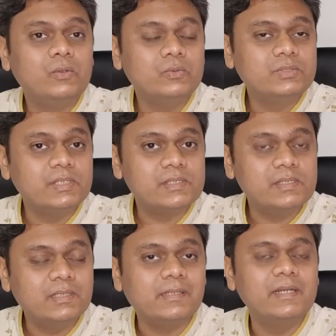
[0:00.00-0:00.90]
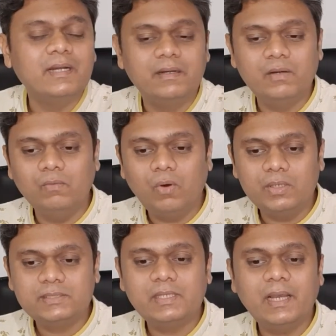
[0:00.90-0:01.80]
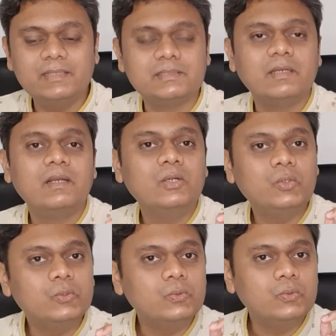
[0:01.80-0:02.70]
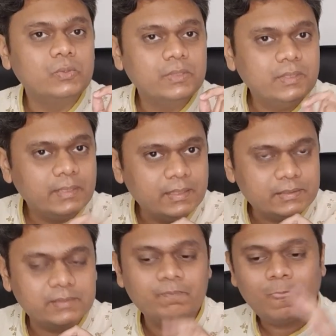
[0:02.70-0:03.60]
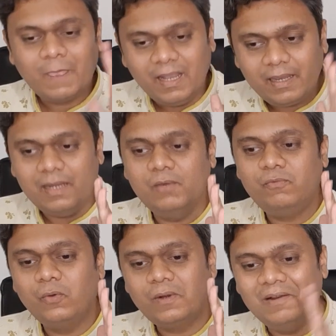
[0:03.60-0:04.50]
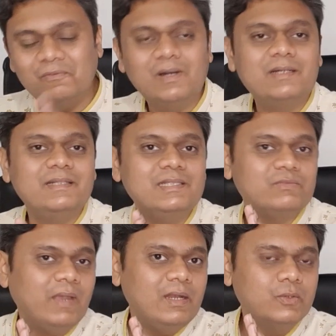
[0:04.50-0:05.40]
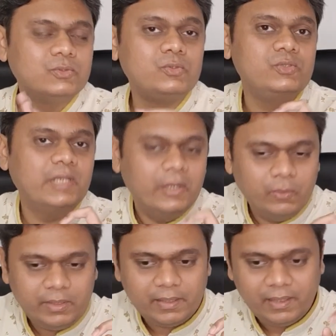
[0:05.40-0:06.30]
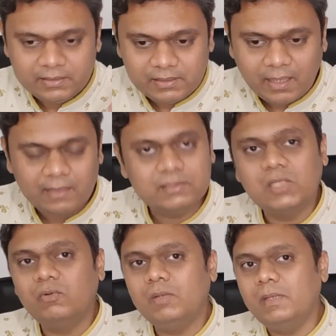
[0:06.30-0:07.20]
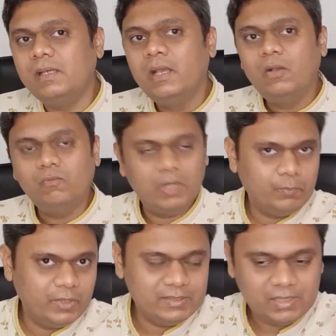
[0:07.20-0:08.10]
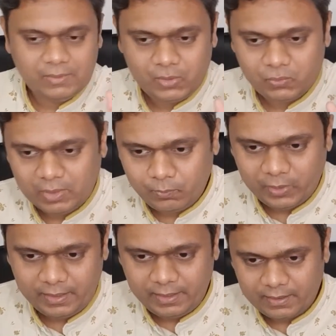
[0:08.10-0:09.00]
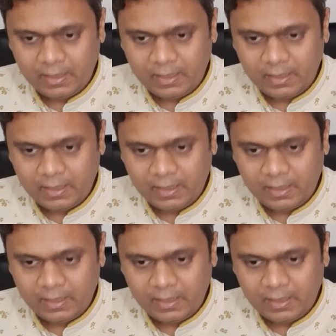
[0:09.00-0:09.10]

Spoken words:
to 6300 watts as 2 tons. Again, you convert these values to genuine tonnage, the answer will be 1.7 to 1.8.